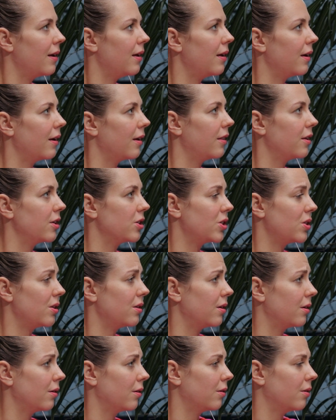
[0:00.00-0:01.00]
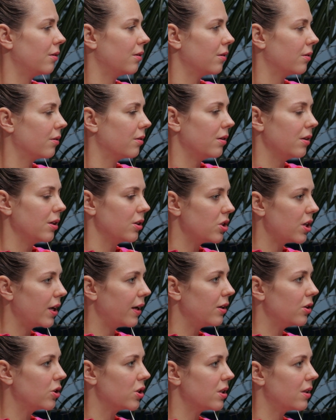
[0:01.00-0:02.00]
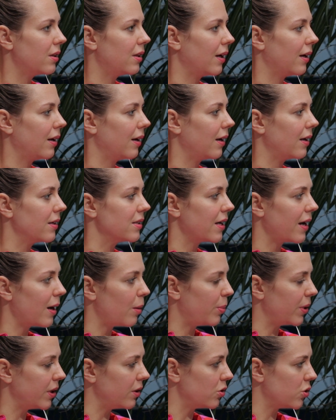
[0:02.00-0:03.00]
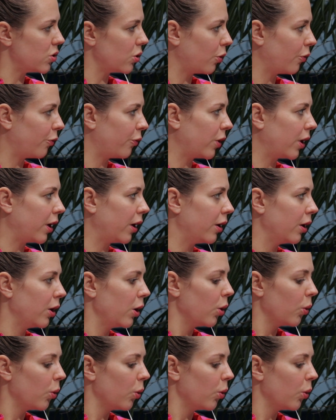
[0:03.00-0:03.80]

the change that has happened so far